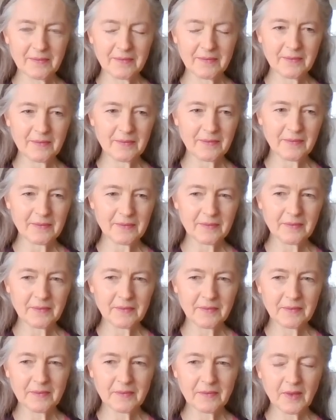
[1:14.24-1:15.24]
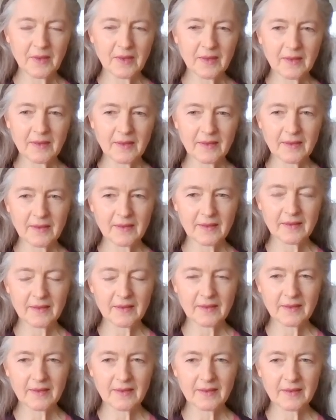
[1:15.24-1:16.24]

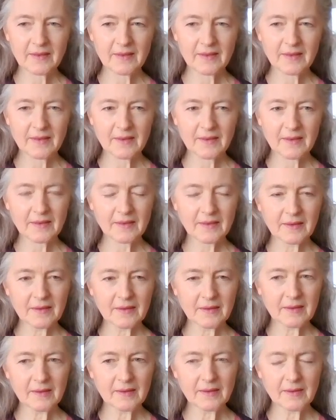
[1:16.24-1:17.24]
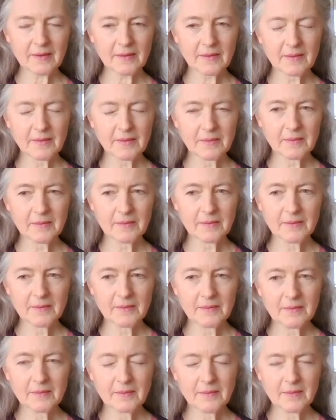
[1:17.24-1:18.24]

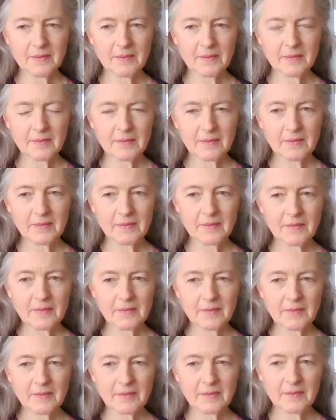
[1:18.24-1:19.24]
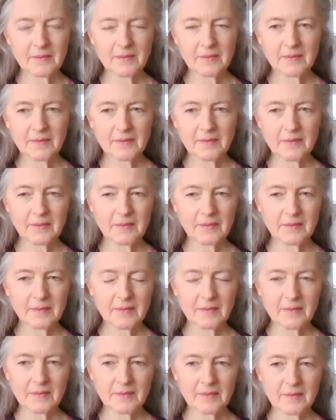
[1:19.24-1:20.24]

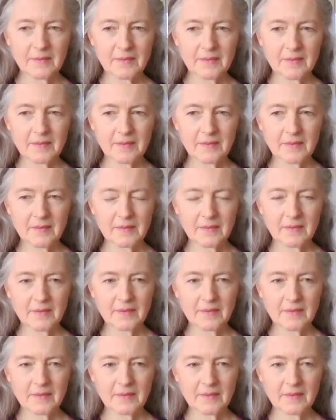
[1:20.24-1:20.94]
The person shown says nothing.